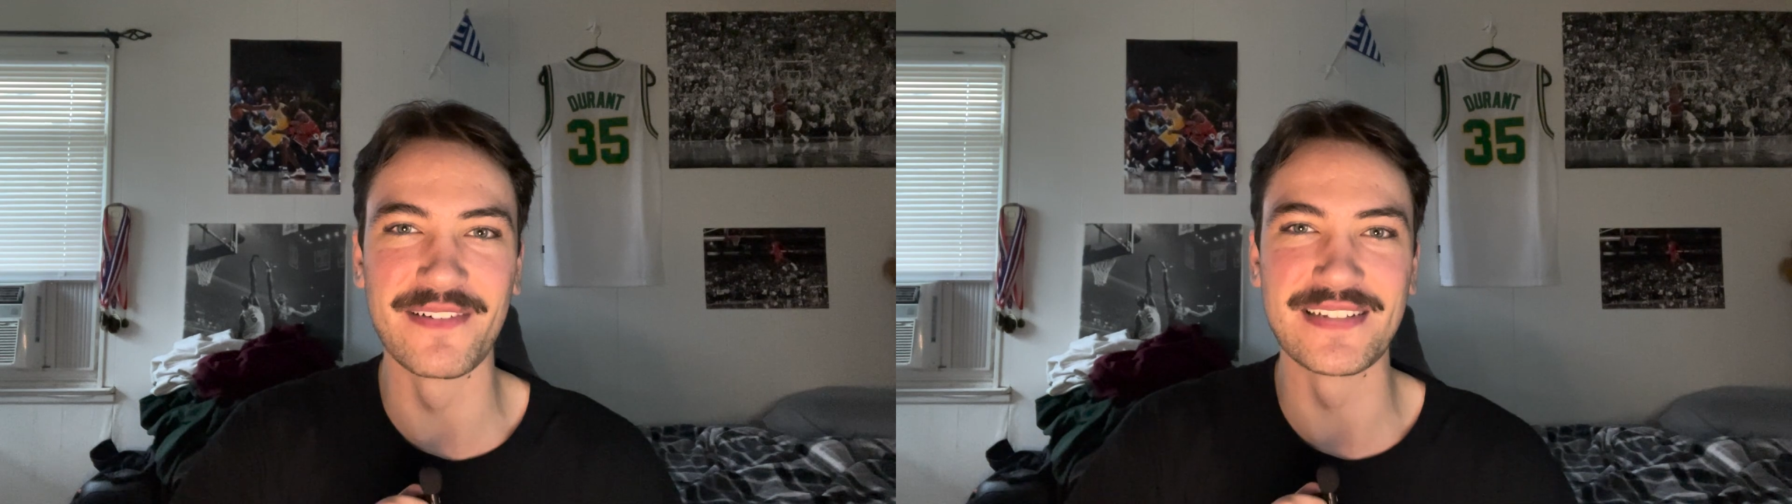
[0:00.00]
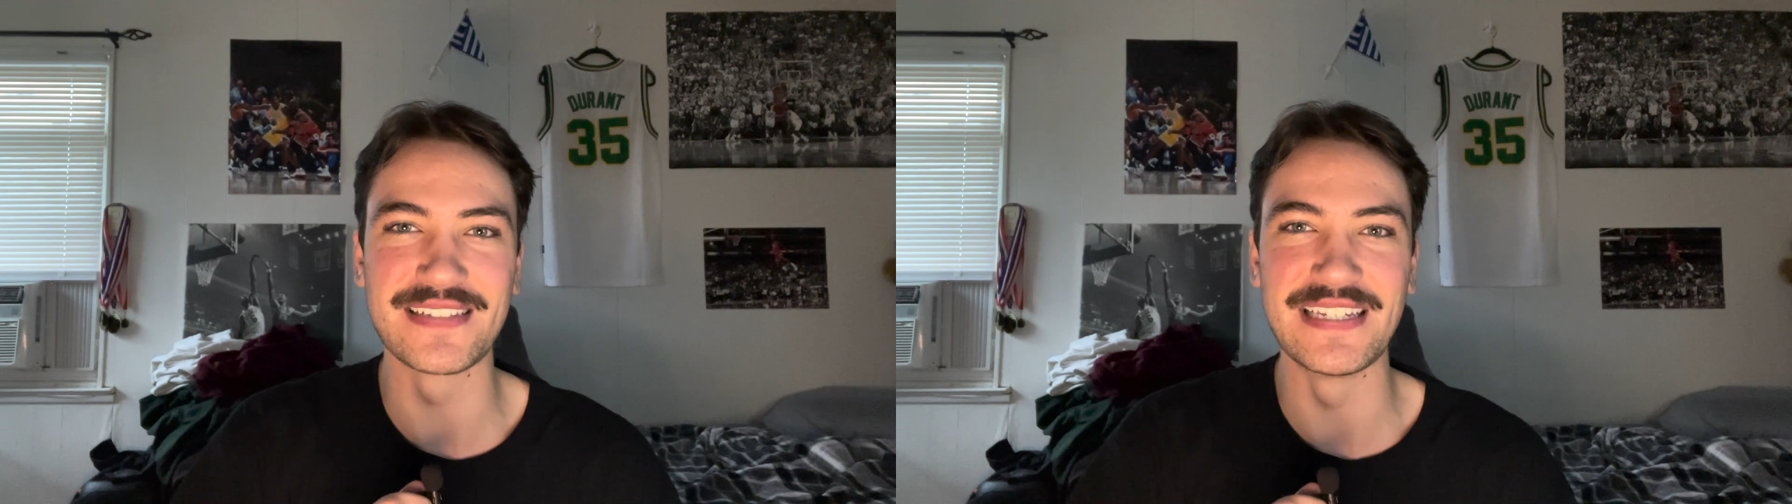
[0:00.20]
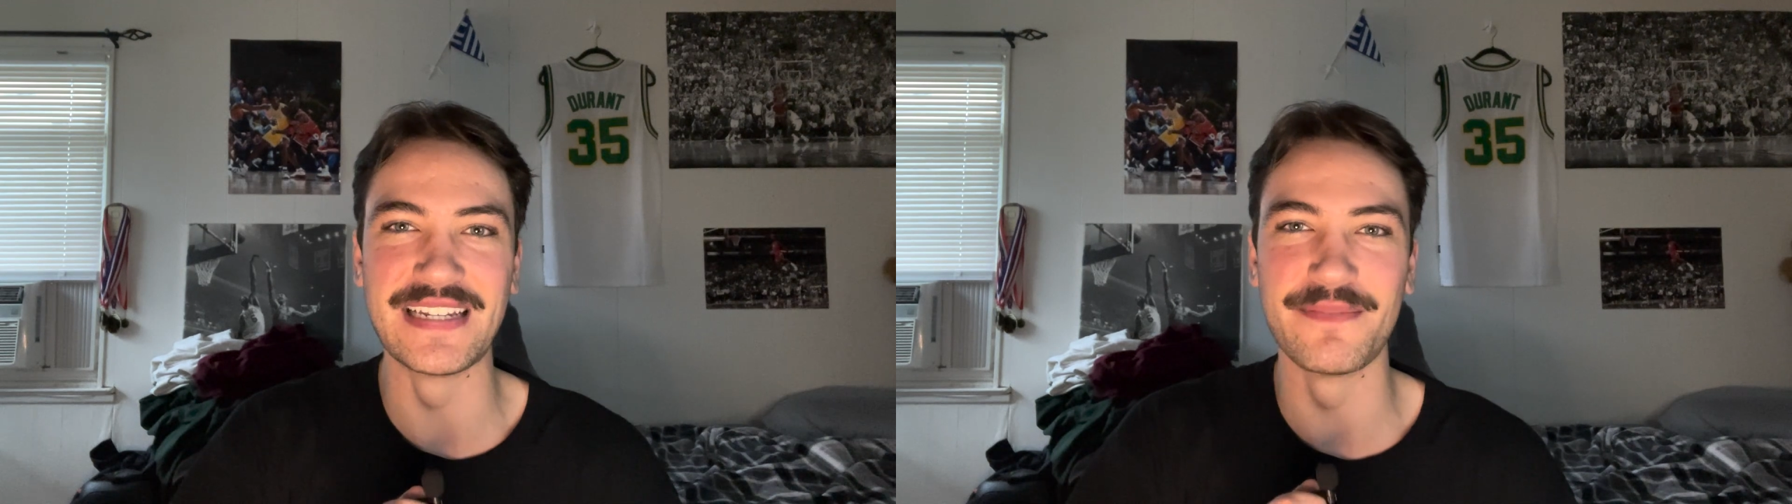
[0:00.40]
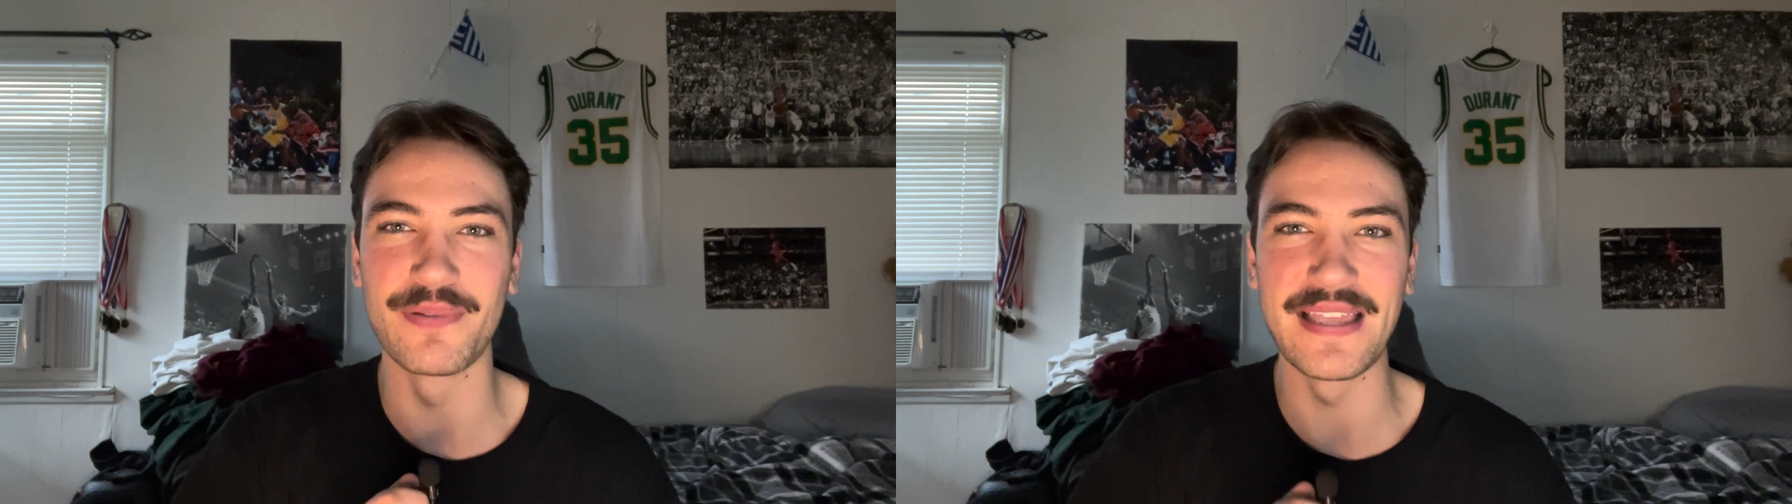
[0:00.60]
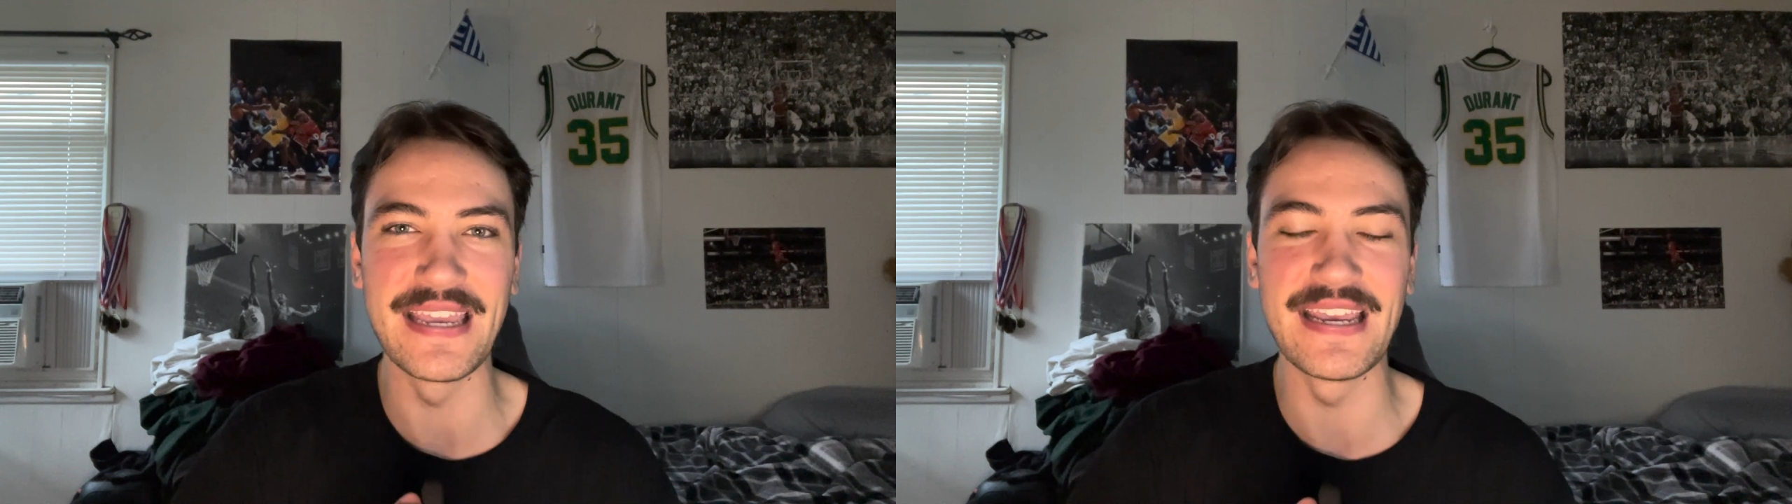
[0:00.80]
seen
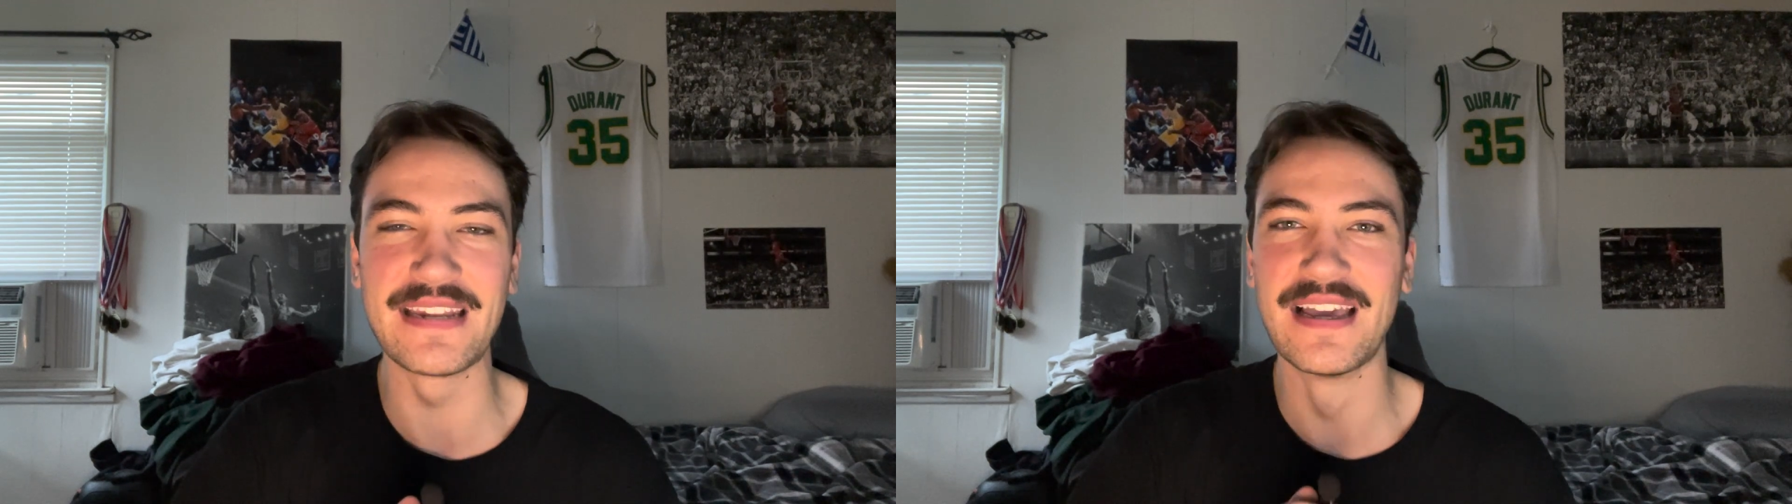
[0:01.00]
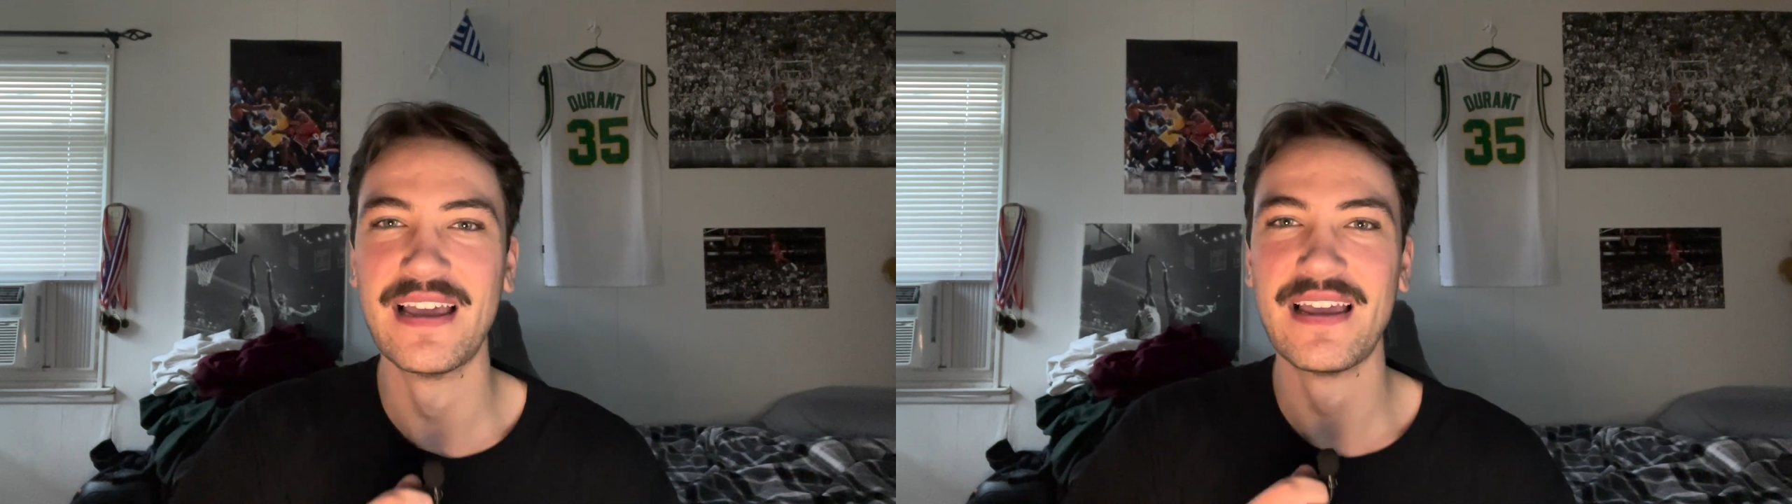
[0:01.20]
played.